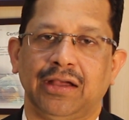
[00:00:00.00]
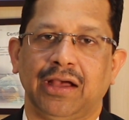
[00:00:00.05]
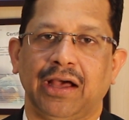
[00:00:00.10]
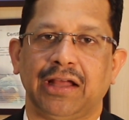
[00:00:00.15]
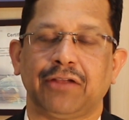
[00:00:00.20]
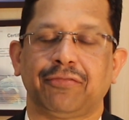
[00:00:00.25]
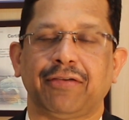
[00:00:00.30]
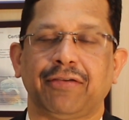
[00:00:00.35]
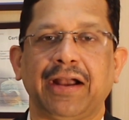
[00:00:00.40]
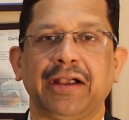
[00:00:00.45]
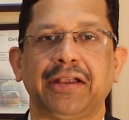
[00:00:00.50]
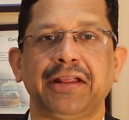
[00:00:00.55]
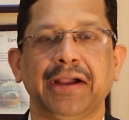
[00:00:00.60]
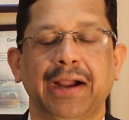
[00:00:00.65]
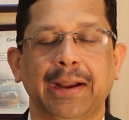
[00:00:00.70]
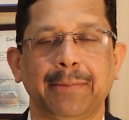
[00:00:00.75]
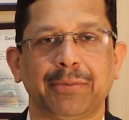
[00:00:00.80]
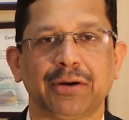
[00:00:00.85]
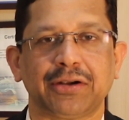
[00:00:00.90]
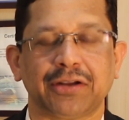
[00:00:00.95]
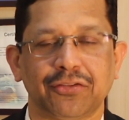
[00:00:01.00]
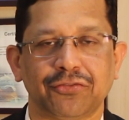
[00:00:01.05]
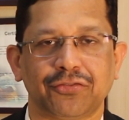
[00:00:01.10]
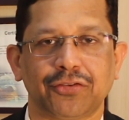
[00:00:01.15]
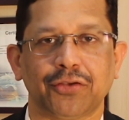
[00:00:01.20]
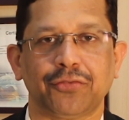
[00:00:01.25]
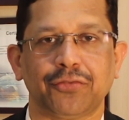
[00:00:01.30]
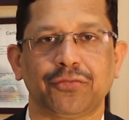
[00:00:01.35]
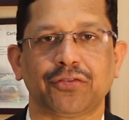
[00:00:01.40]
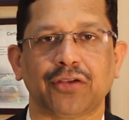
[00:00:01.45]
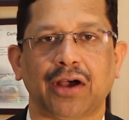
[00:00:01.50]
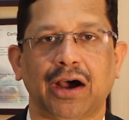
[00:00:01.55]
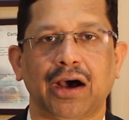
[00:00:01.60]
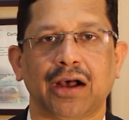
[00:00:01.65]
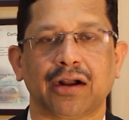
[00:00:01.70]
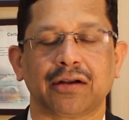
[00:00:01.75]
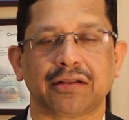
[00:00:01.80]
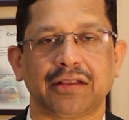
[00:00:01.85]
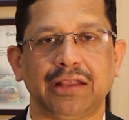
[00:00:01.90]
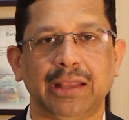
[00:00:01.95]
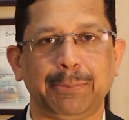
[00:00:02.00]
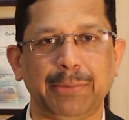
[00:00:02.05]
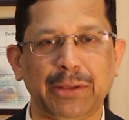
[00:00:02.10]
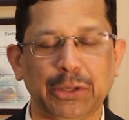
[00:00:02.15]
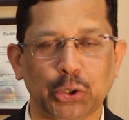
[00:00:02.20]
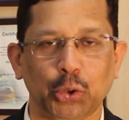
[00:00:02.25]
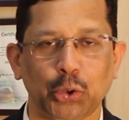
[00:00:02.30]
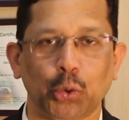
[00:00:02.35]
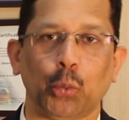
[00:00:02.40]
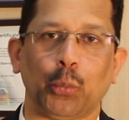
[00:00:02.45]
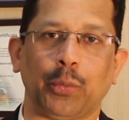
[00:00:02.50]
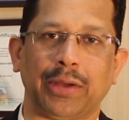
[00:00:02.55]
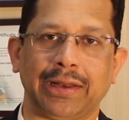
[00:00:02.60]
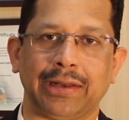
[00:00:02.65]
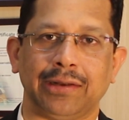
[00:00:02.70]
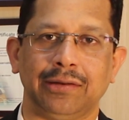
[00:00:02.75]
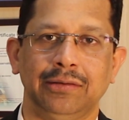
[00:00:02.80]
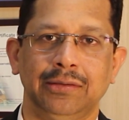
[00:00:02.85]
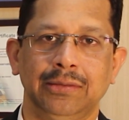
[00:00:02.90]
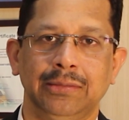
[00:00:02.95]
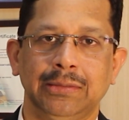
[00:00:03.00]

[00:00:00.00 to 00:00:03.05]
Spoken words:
and if antihypertensives are keeping you well